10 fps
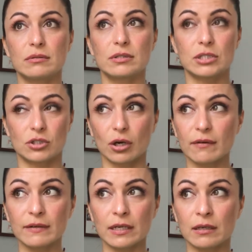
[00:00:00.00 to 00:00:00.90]

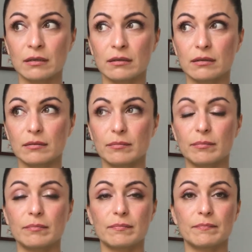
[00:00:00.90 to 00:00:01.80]
starving
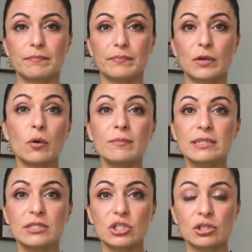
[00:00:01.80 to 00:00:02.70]

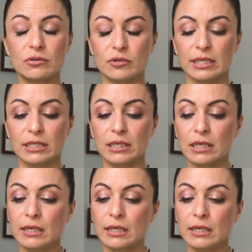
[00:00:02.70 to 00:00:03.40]
homeless children